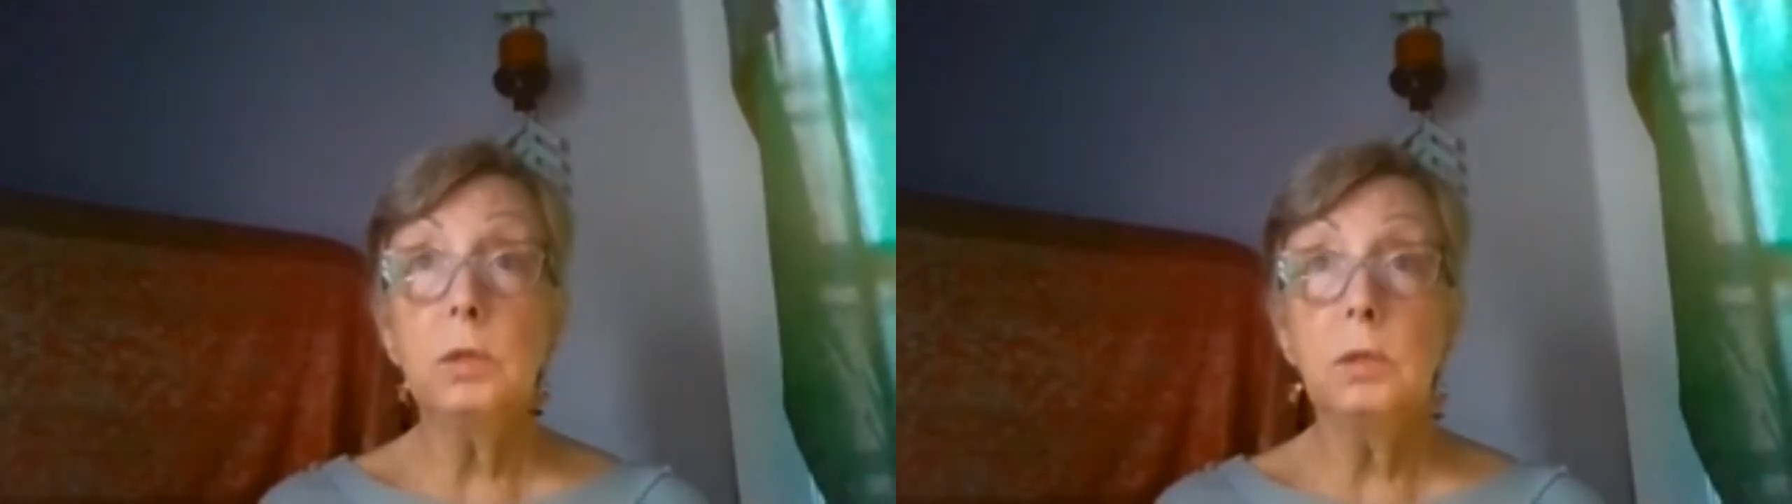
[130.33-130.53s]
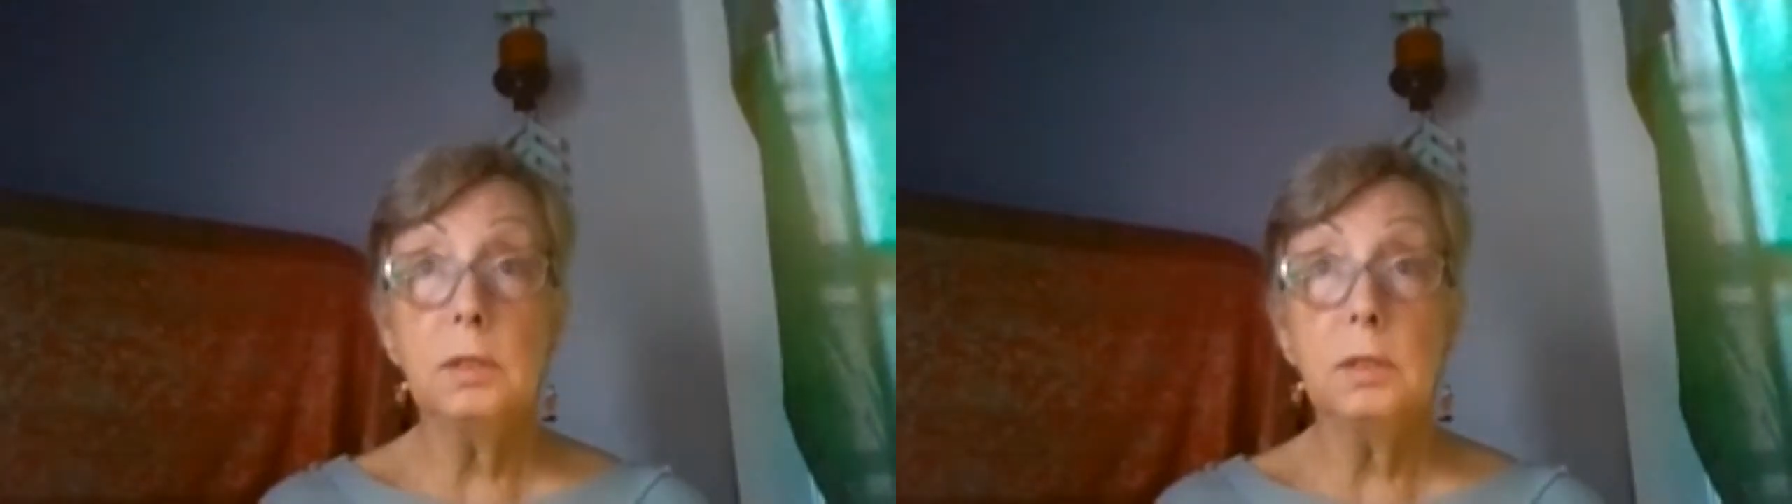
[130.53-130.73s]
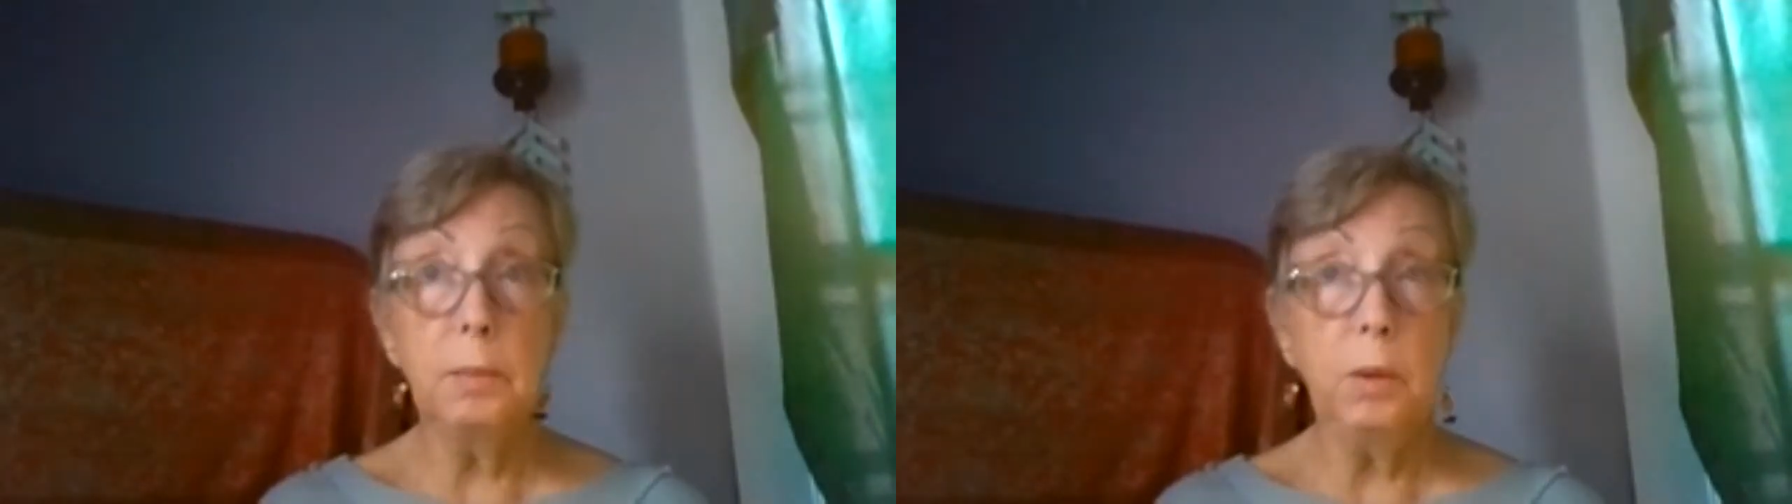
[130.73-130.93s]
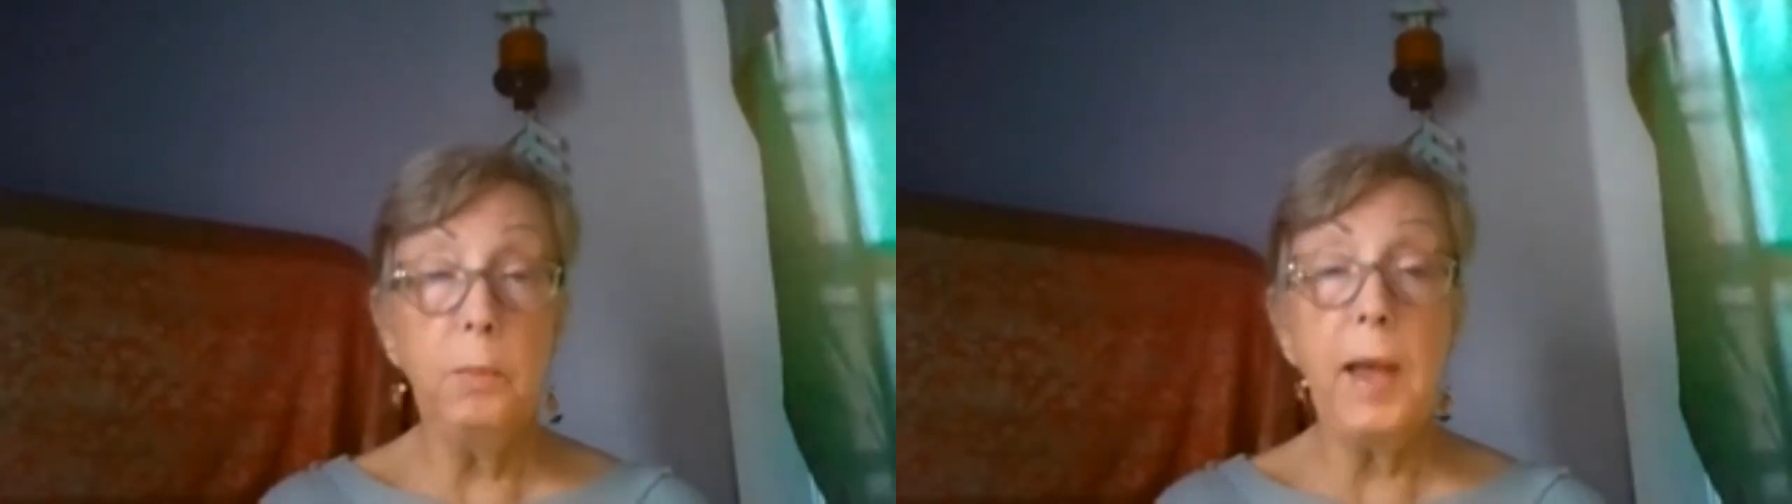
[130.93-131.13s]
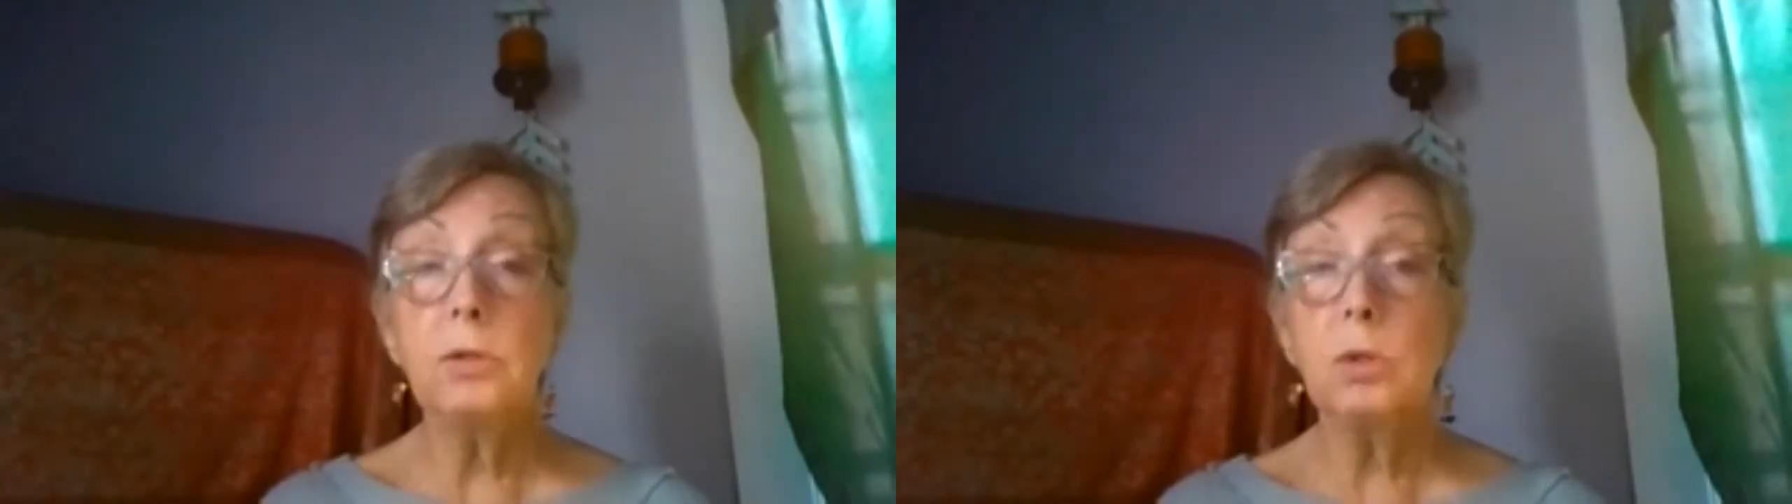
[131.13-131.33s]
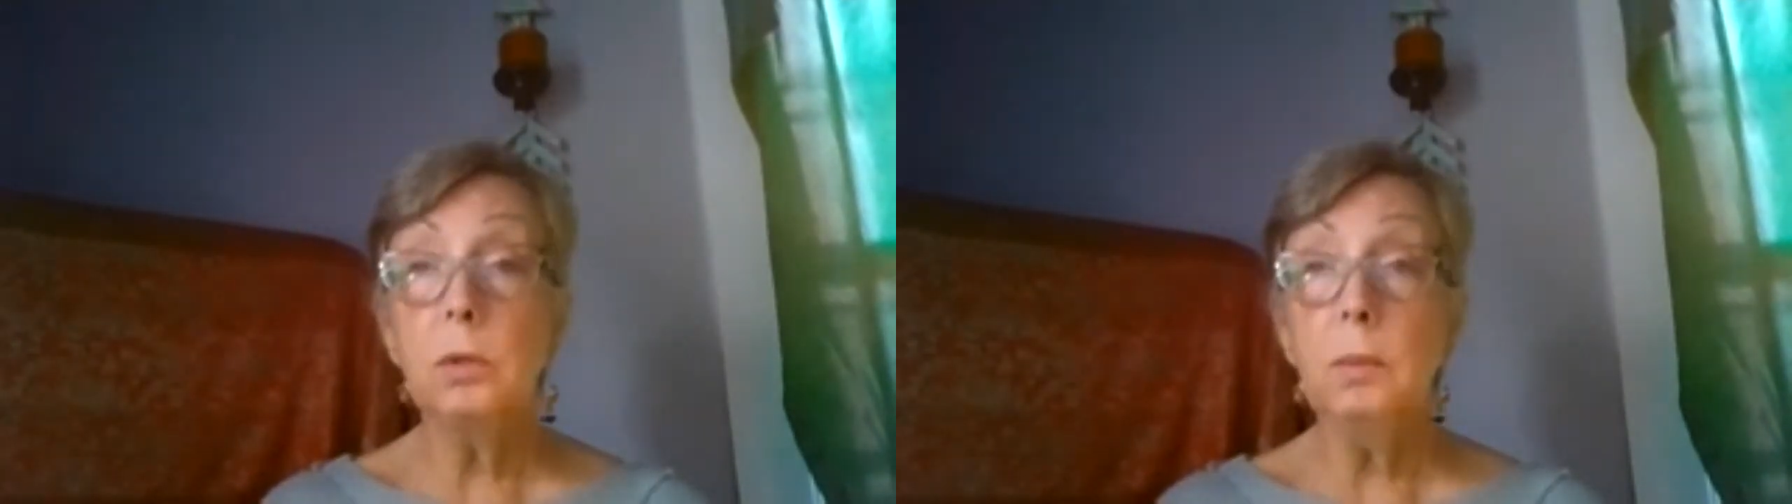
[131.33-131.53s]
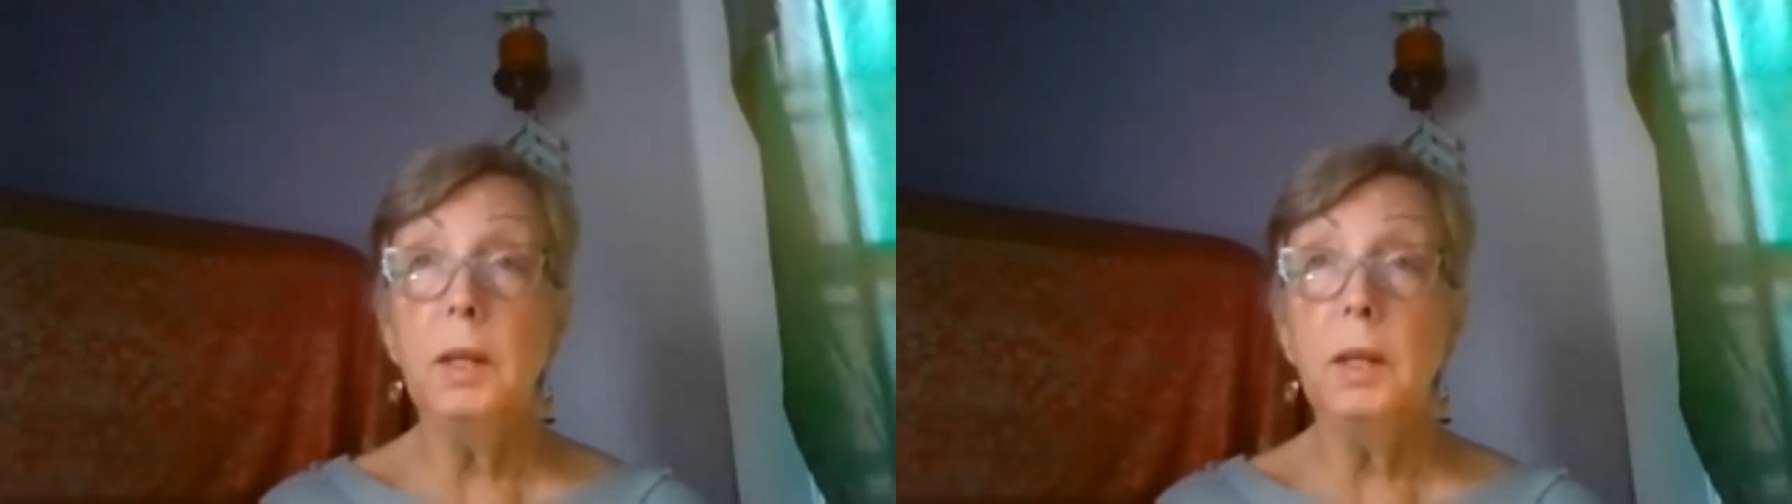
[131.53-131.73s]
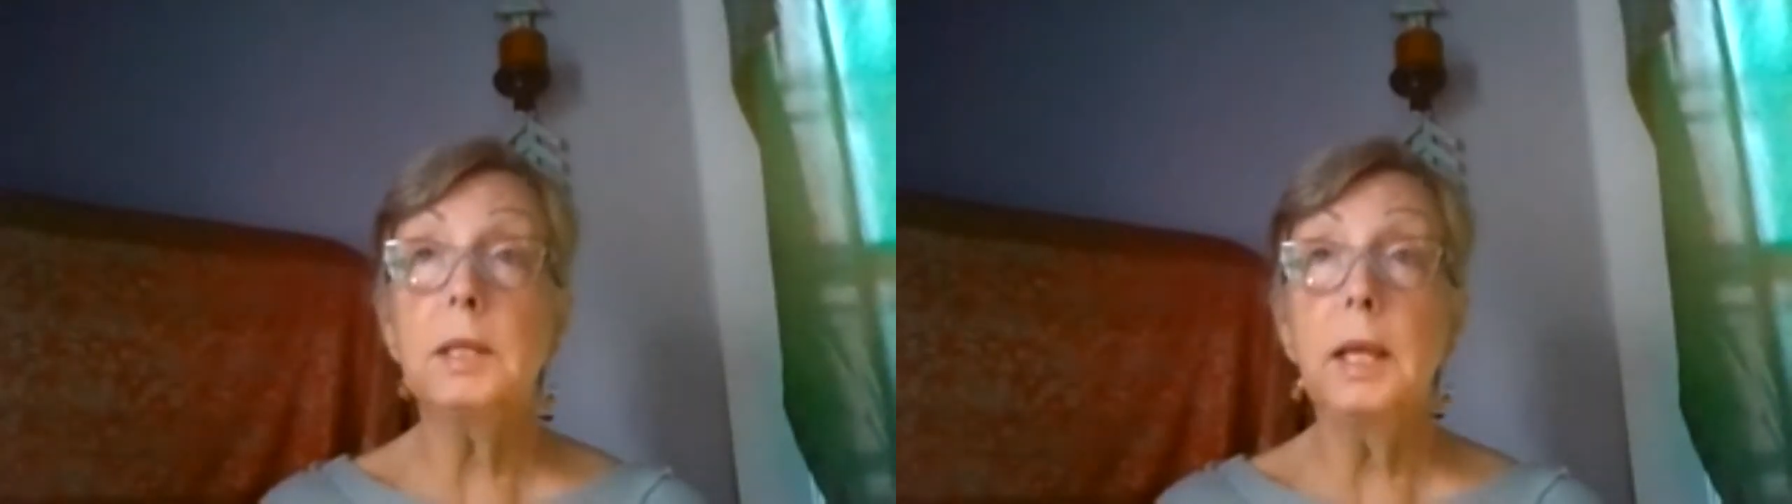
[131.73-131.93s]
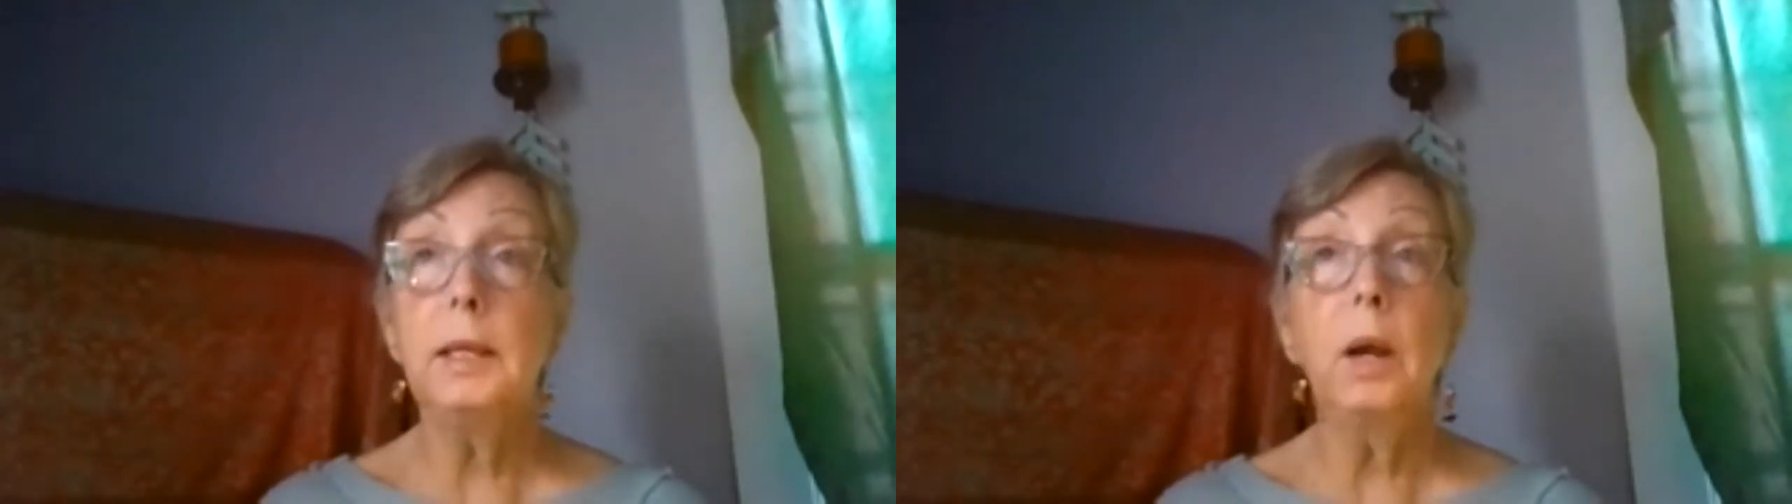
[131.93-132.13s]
to summer pasture at Beltane